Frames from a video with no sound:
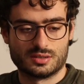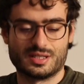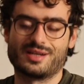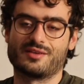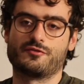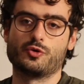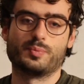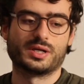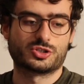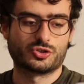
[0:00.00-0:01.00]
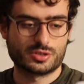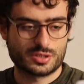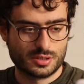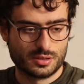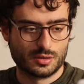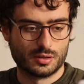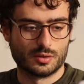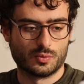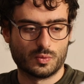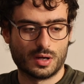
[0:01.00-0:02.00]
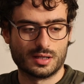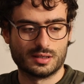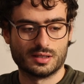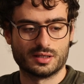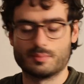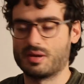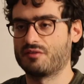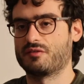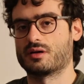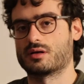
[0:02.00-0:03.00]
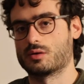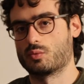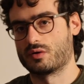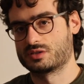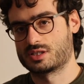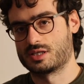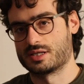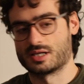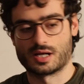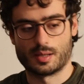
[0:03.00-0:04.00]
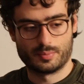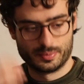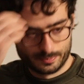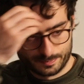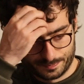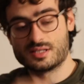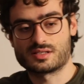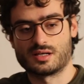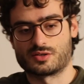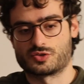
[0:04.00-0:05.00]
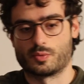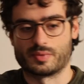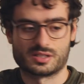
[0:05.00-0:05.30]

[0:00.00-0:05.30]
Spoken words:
take a few pictures while the buffer was cleaning up. These are some